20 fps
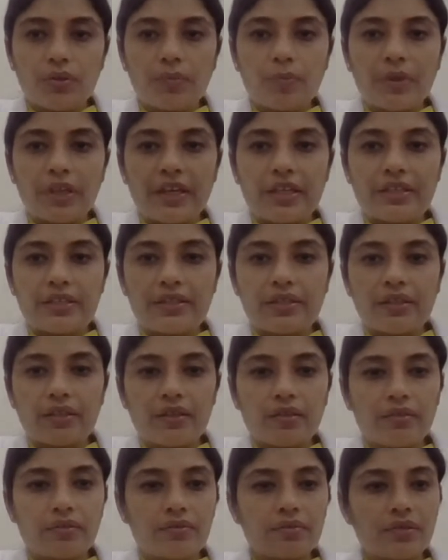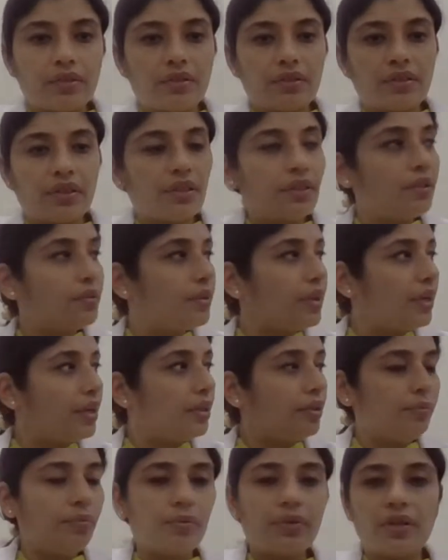place the can you
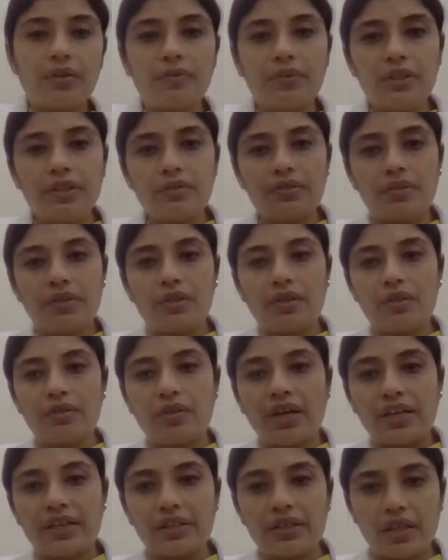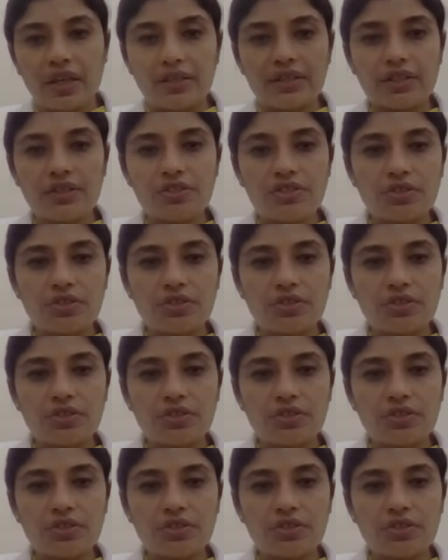help, Ravi? I can